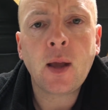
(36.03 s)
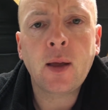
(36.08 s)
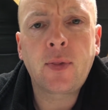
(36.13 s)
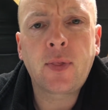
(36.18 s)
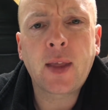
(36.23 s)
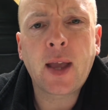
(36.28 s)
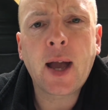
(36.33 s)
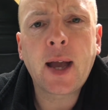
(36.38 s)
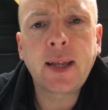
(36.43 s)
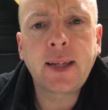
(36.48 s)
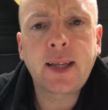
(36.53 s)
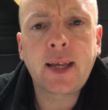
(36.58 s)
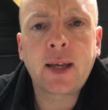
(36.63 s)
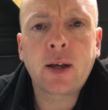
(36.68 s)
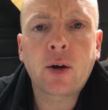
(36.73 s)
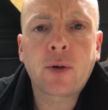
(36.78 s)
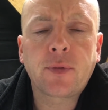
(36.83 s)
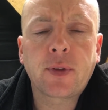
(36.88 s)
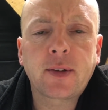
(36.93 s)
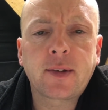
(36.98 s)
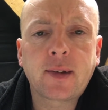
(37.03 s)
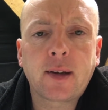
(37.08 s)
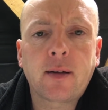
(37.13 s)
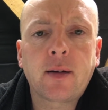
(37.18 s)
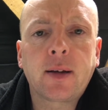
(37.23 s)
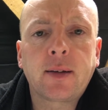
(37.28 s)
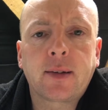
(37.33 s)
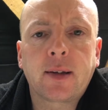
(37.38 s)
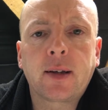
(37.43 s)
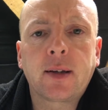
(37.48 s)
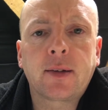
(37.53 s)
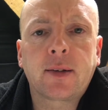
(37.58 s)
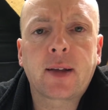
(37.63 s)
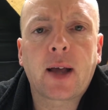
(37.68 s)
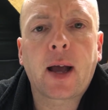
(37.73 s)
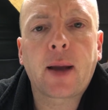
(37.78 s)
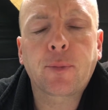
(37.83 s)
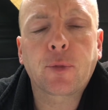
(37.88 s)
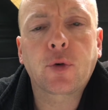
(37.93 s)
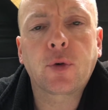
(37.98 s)
The idea of the series is
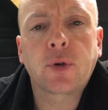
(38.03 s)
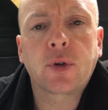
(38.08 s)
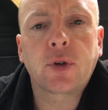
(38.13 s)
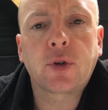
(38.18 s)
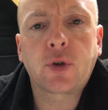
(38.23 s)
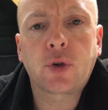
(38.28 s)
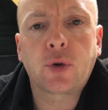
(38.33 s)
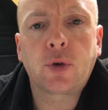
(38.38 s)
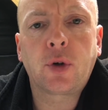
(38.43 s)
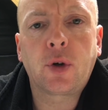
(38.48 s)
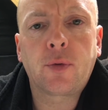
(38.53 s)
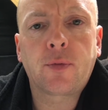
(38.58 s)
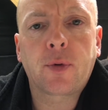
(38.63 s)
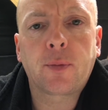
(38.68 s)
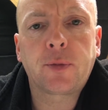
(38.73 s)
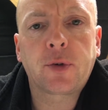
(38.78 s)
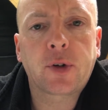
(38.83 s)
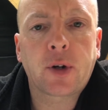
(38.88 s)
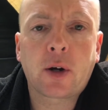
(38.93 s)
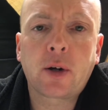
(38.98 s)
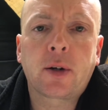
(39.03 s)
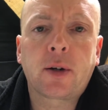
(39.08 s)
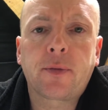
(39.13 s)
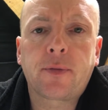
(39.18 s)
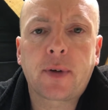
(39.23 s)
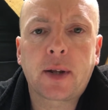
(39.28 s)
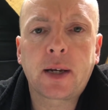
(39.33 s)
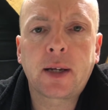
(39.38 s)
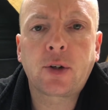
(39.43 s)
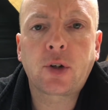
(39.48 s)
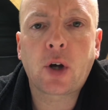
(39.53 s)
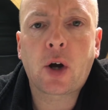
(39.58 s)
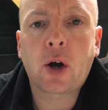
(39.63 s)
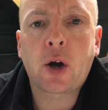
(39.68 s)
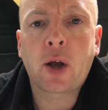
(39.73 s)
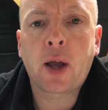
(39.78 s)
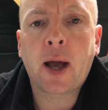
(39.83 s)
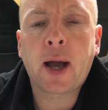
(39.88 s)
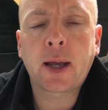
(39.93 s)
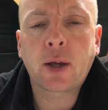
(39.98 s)
that I'm going to show you from start to finish
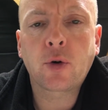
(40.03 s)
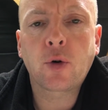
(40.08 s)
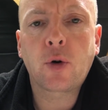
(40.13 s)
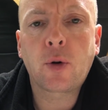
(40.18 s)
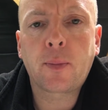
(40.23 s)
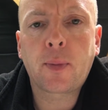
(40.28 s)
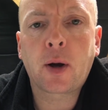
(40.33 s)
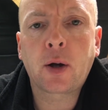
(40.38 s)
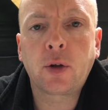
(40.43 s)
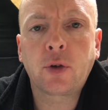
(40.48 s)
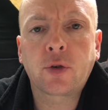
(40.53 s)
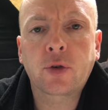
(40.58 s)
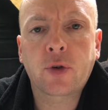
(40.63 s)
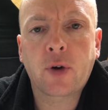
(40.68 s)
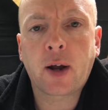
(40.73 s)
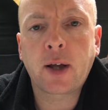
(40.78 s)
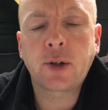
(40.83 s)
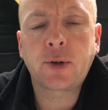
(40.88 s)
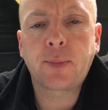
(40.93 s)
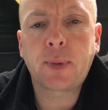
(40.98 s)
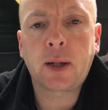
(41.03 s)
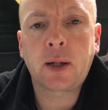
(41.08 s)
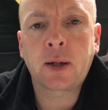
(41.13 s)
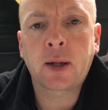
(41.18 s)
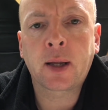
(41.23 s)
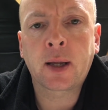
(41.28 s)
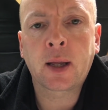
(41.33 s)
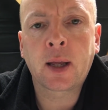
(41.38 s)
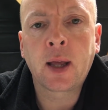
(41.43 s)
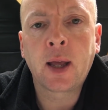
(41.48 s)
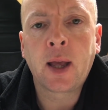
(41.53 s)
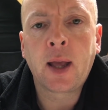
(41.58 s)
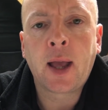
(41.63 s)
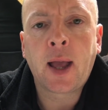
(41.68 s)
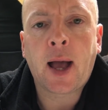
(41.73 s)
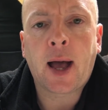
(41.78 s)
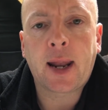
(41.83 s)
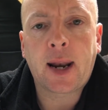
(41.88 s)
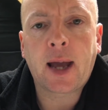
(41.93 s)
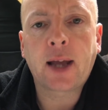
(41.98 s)
how I go about scratch building
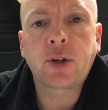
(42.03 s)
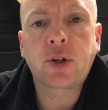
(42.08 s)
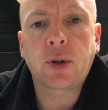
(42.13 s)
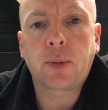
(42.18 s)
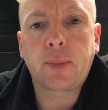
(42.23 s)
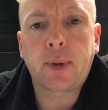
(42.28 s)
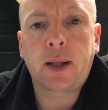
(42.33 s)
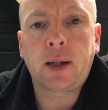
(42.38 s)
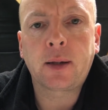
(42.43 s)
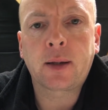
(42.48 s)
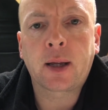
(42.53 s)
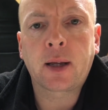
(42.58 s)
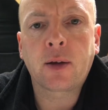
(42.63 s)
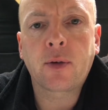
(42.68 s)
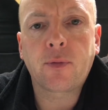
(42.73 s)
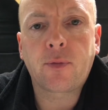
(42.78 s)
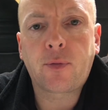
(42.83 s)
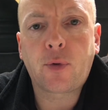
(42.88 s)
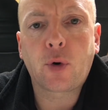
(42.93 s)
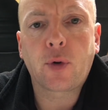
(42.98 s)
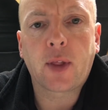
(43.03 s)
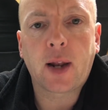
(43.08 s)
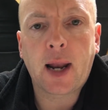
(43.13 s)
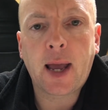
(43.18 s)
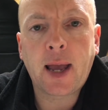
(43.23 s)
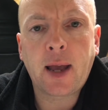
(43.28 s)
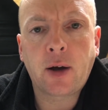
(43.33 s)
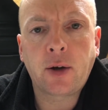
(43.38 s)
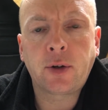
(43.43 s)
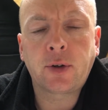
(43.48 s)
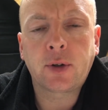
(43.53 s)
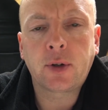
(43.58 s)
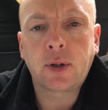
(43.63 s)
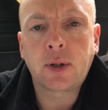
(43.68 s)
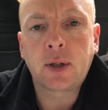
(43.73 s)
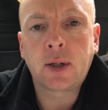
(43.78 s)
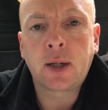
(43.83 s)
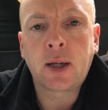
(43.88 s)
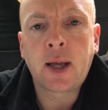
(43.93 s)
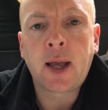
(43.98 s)
an actual building for the layout.
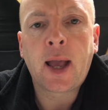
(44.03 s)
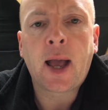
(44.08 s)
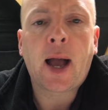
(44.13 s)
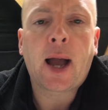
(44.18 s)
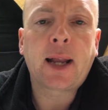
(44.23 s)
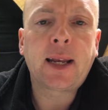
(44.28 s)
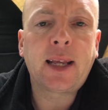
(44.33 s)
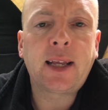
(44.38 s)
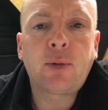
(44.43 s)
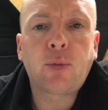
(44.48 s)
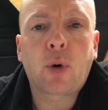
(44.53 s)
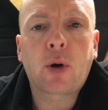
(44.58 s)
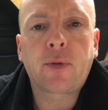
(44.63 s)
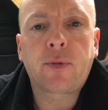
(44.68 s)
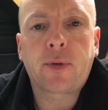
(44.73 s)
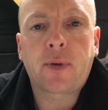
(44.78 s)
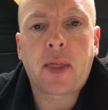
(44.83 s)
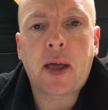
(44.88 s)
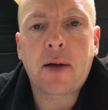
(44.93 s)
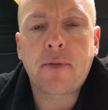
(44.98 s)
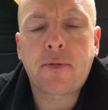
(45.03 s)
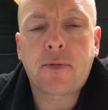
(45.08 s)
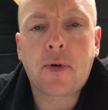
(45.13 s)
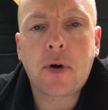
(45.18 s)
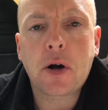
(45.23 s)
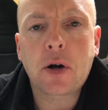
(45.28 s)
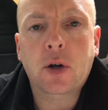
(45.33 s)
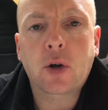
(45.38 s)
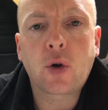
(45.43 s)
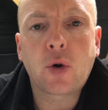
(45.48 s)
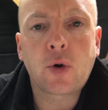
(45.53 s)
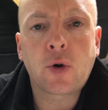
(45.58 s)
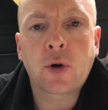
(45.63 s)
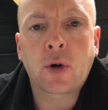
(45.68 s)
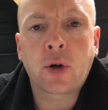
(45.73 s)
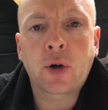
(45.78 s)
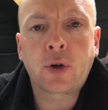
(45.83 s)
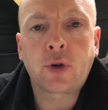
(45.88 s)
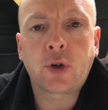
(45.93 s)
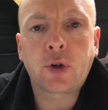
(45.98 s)
I need one for that far
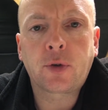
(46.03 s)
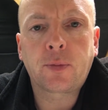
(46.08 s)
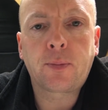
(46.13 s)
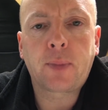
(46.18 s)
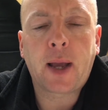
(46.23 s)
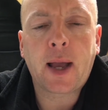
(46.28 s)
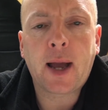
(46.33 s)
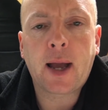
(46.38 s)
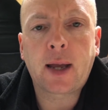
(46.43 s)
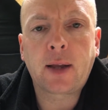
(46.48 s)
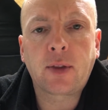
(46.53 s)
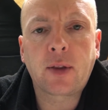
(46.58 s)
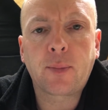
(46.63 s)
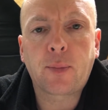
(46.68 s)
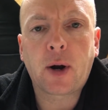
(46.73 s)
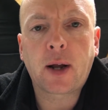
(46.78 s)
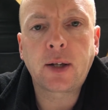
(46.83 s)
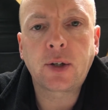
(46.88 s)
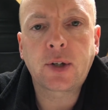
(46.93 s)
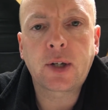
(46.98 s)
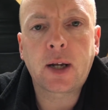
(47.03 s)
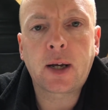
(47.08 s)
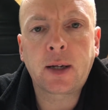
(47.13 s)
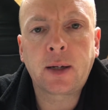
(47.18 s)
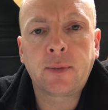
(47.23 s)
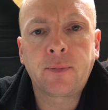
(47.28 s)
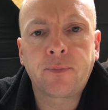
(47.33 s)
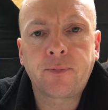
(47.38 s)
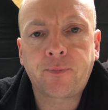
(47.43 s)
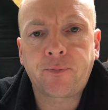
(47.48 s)
corner just behind the branch line,